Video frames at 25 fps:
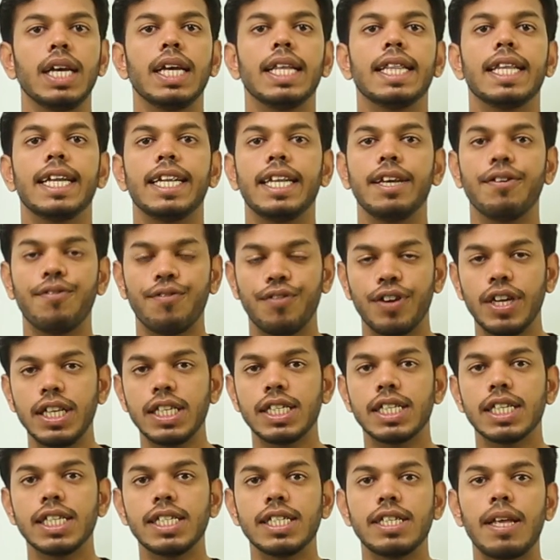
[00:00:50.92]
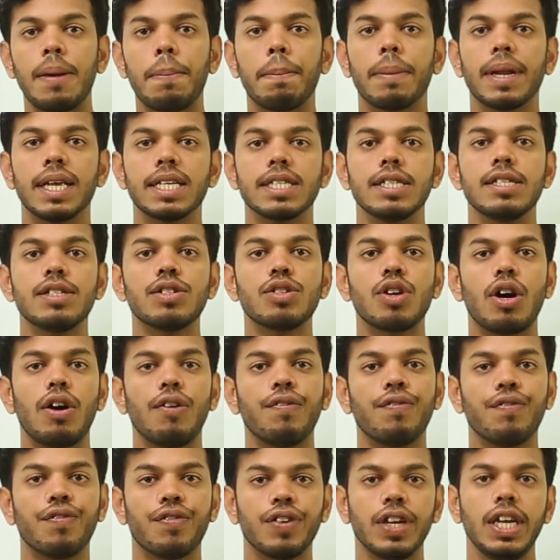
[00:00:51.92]
The difference is the presence of
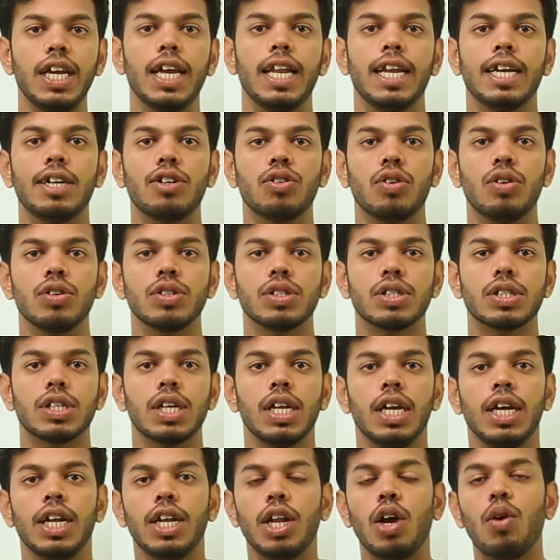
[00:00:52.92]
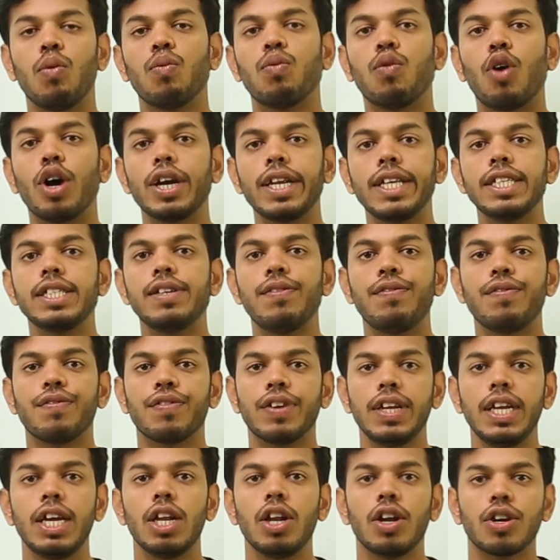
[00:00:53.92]
free electrons. Now what is a
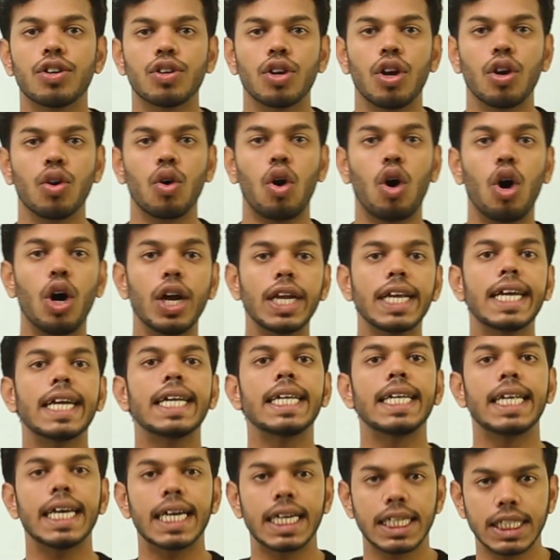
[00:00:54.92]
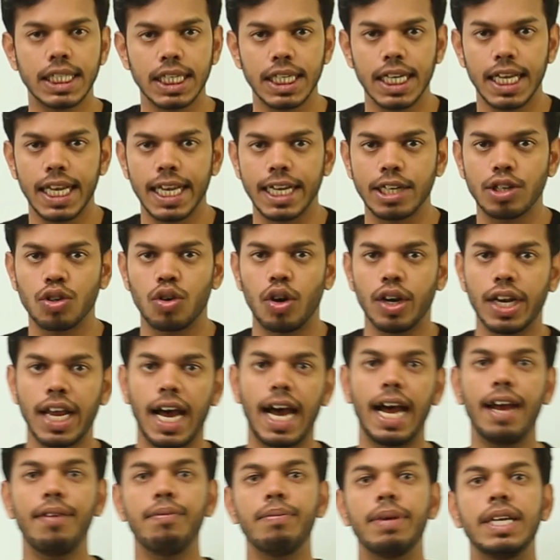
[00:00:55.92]
free electron or conduction electron?
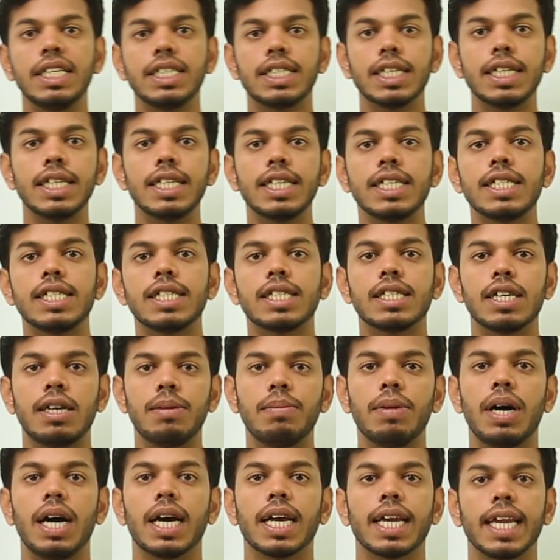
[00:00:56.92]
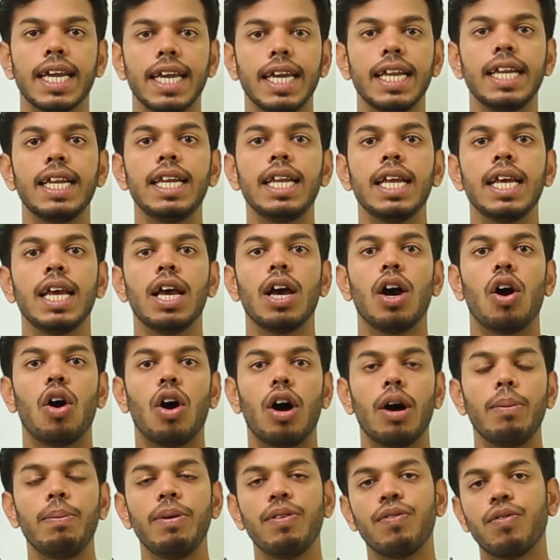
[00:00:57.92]
I have mentioned this term again
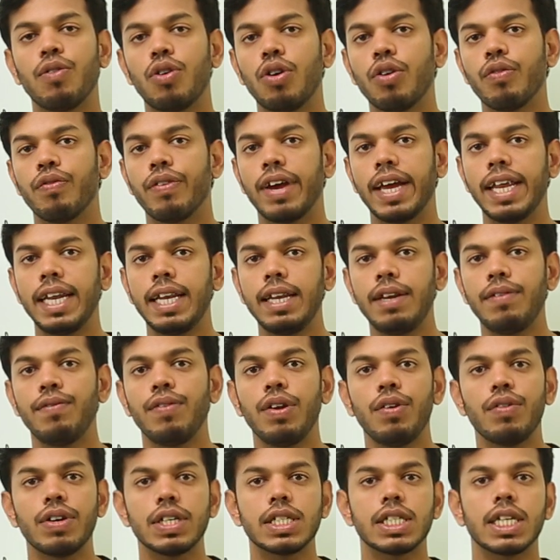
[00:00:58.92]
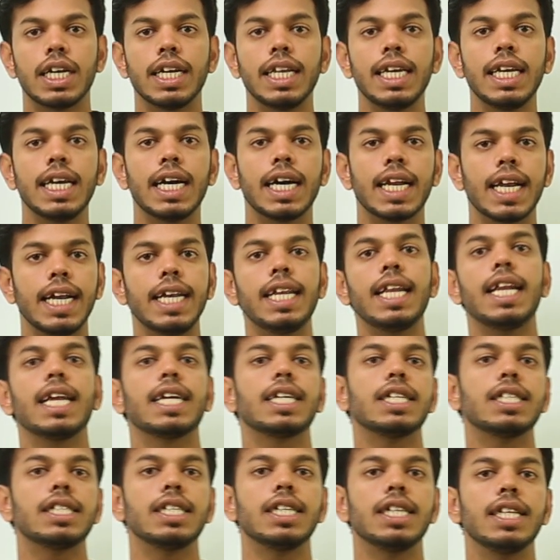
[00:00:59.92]
or before when we were studying current
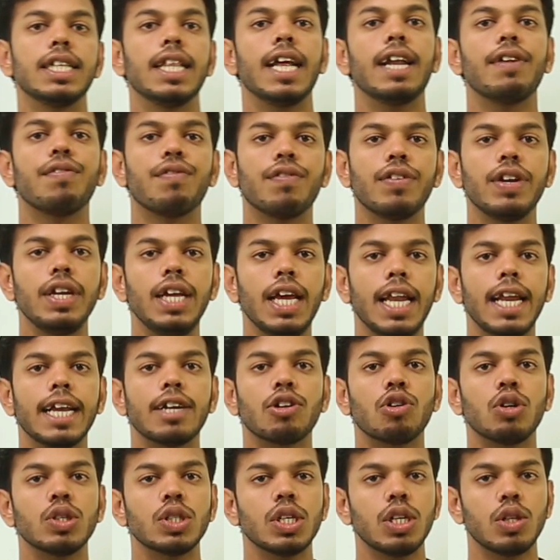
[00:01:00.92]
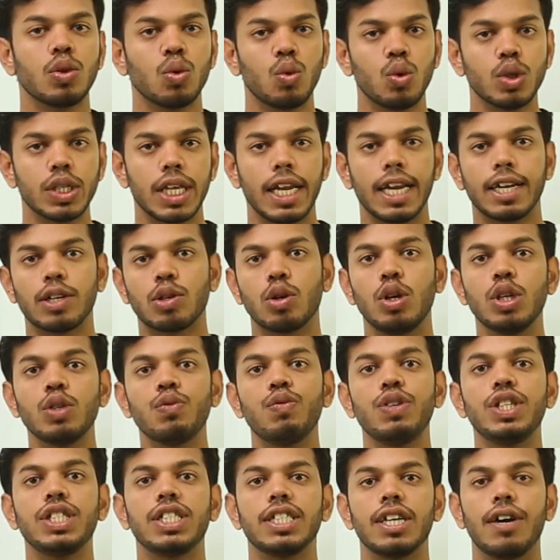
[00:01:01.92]
electricity that free electrons are those electrons
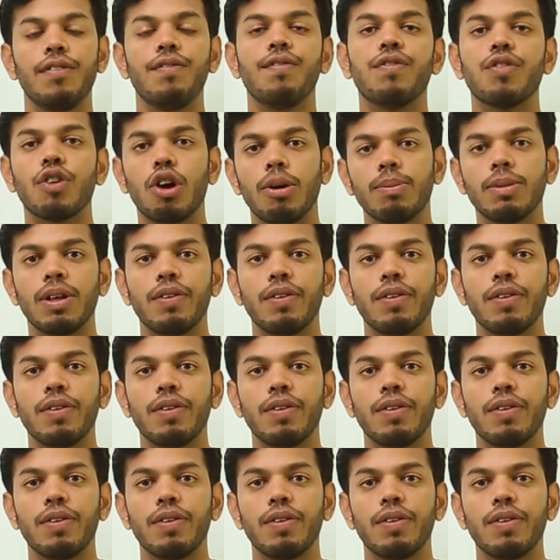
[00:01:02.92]
which jump from